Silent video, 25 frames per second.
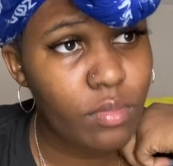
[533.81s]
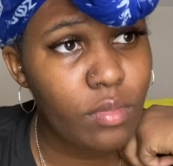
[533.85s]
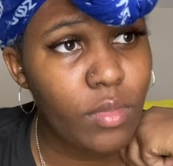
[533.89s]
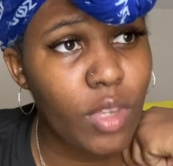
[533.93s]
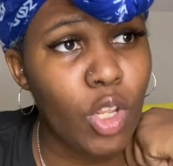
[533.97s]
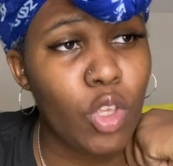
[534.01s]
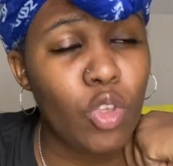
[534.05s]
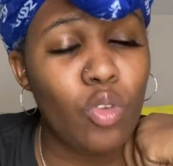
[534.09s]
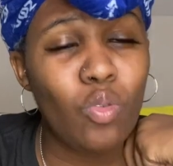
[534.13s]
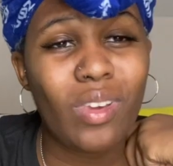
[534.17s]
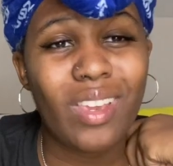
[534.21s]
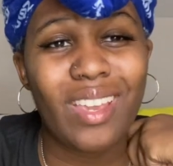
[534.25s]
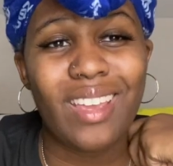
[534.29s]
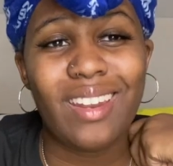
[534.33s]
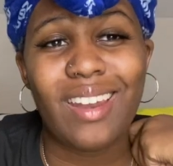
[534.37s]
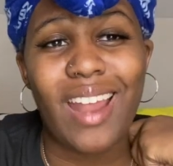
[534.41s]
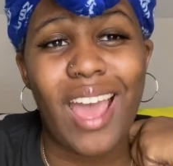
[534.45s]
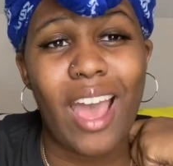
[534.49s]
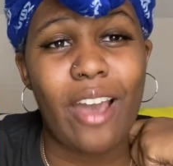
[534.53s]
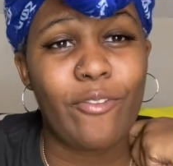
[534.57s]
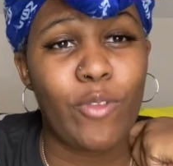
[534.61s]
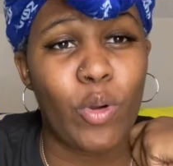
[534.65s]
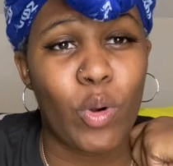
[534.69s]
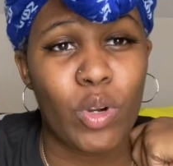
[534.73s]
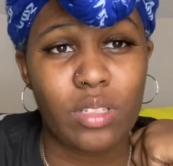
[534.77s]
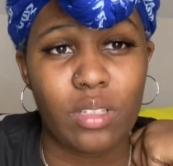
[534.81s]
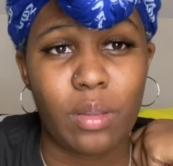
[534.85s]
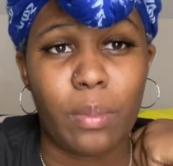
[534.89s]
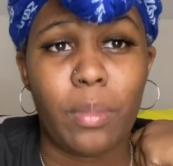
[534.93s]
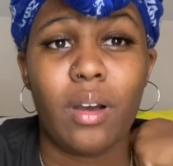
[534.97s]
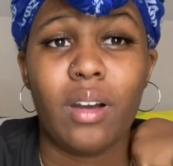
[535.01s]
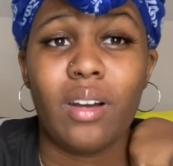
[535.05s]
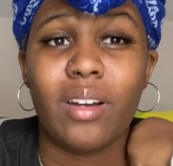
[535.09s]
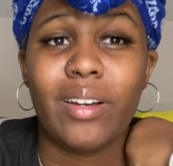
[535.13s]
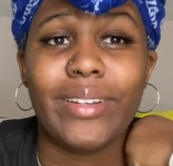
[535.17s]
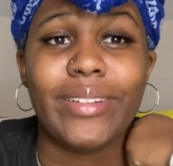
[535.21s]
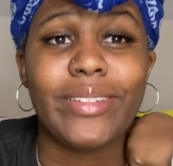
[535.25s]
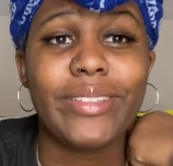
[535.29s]
You cannot force a
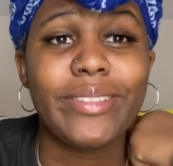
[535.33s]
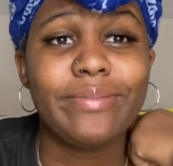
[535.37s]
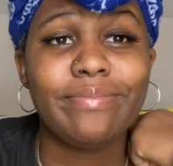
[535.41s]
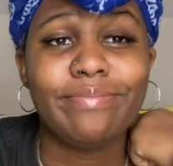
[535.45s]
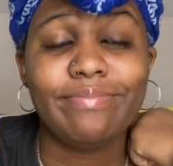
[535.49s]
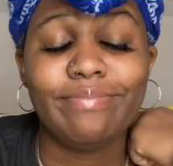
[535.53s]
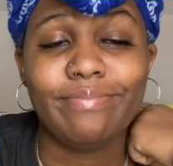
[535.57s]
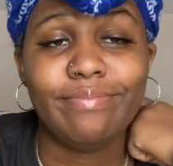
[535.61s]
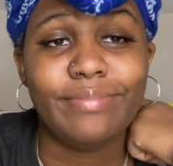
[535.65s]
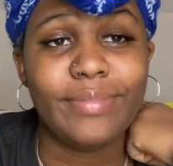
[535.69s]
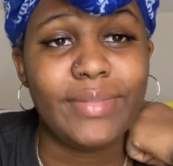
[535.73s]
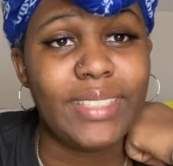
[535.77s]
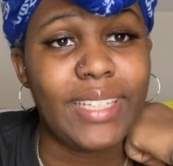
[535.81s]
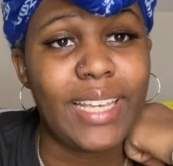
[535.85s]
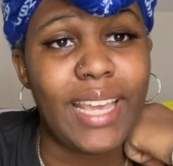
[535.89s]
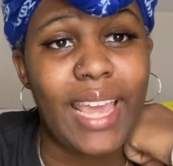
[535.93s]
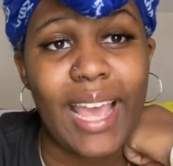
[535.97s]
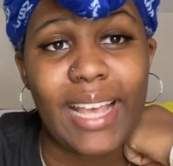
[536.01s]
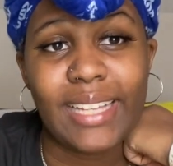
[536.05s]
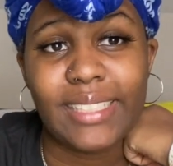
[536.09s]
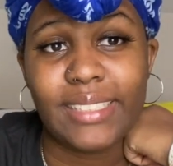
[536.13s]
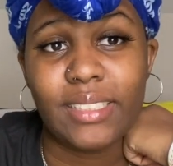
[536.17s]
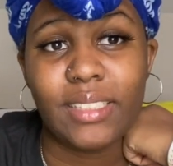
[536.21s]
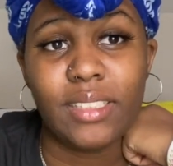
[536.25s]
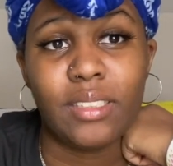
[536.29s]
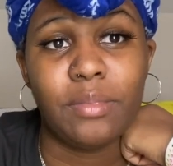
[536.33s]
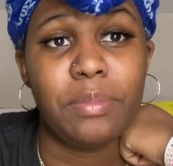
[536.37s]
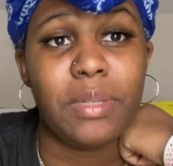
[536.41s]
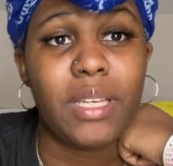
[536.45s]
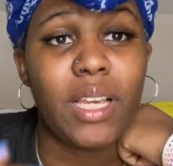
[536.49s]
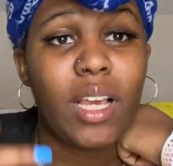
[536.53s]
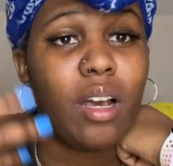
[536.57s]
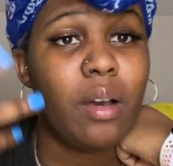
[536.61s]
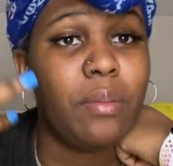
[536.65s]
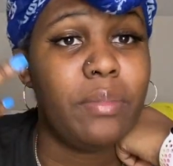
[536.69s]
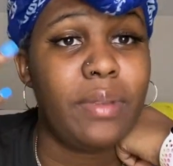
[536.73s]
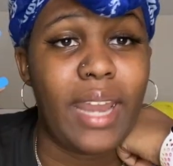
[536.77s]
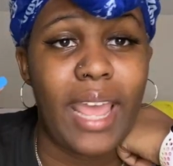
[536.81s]
bond. It has to
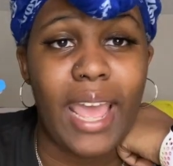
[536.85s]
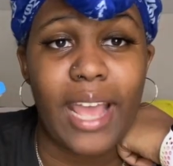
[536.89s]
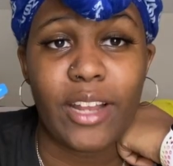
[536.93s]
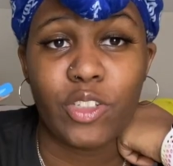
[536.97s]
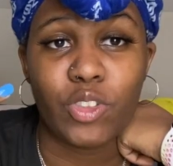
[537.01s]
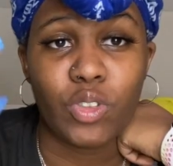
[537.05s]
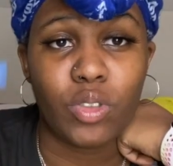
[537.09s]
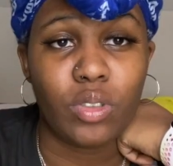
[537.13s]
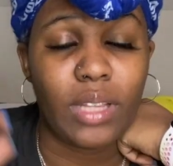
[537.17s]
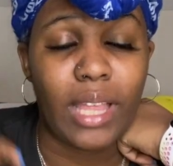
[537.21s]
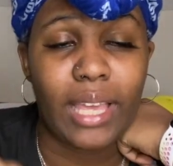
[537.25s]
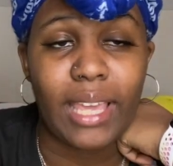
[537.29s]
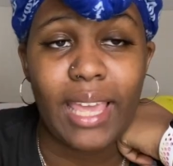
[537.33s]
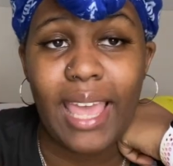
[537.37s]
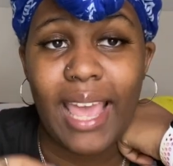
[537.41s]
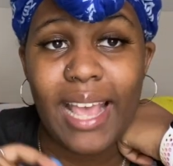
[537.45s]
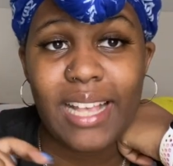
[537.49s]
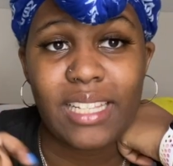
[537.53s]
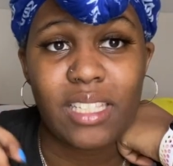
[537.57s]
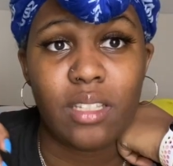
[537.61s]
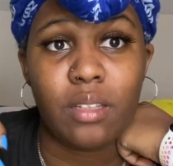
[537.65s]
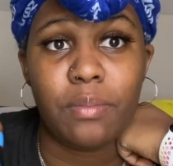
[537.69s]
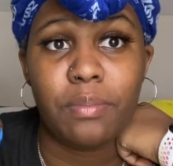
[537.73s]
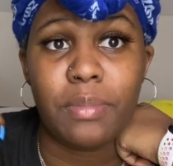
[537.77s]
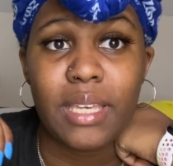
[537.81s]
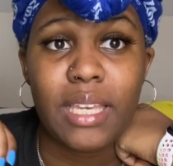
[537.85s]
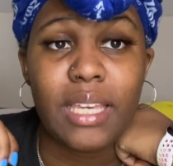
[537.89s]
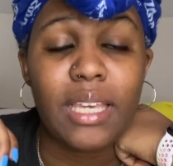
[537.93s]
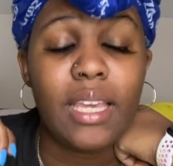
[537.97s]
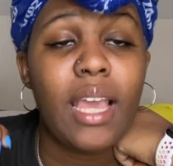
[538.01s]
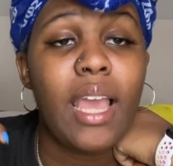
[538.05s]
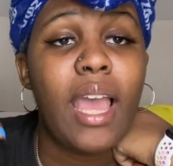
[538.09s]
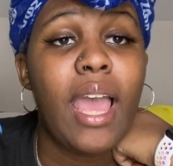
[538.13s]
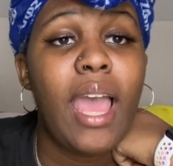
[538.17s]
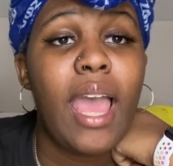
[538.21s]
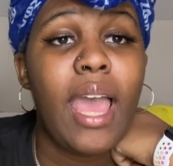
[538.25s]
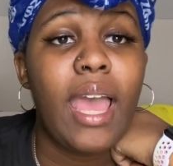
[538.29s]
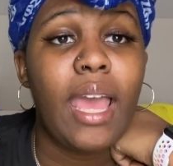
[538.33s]
become natural. Like, it has to be
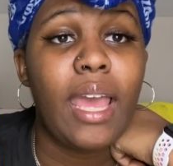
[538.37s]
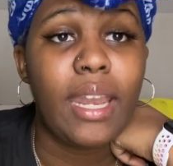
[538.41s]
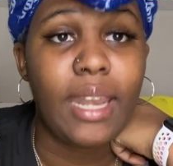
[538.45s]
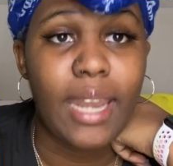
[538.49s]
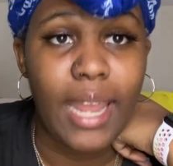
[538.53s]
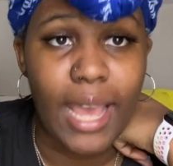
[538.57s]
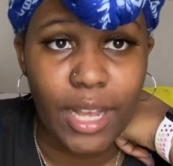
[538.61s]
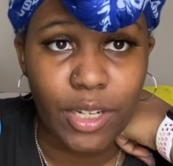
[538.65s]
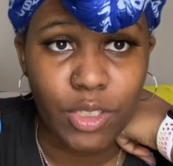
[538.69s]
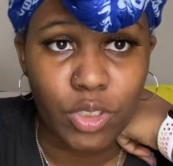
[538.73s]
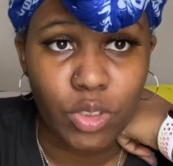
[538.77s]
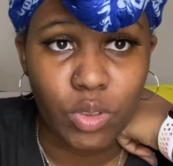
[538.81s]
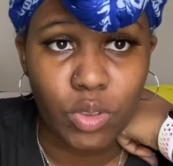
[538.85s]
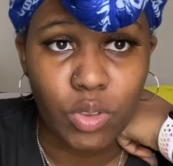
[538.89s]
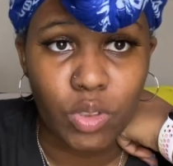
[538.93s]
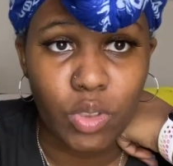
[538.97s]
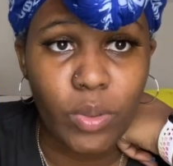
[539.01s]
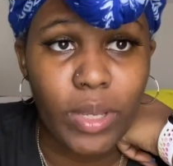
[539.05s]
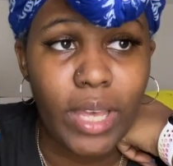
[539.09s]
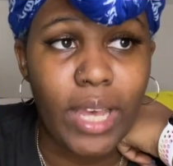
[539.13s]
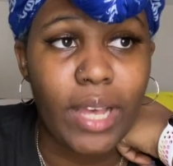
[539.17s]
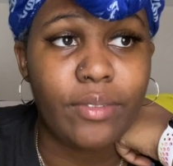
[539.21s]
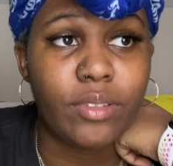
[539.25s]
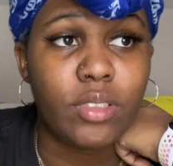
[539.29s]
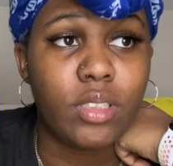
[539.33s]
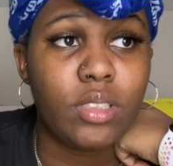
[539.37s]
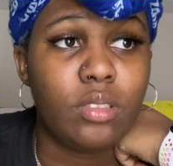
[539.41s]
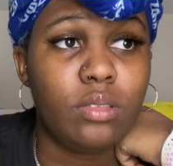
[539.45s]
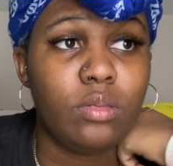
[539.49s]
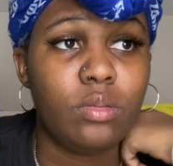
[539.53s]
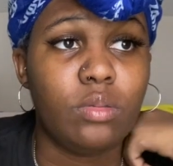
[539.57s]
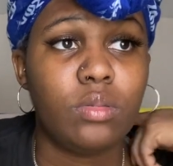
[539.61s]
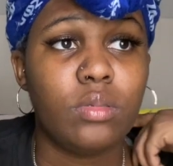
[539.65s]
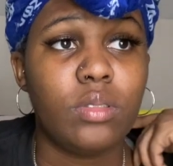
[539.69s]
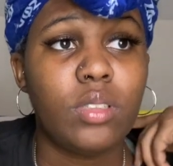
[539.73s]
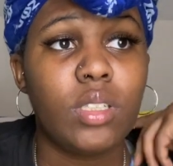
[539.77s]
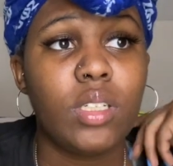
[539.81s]
natural. You have to